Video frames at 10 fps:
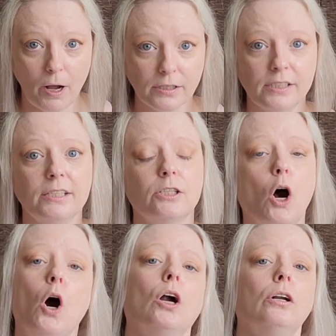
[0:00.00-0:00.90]
boxes
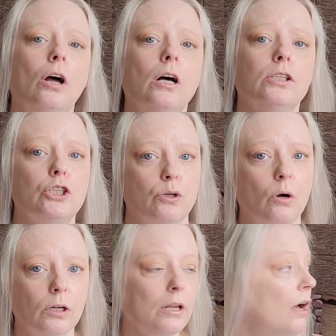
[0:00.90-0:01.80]
are not
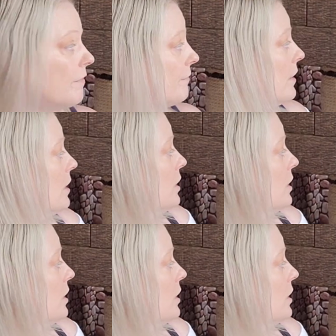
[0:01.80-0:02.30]
strong enough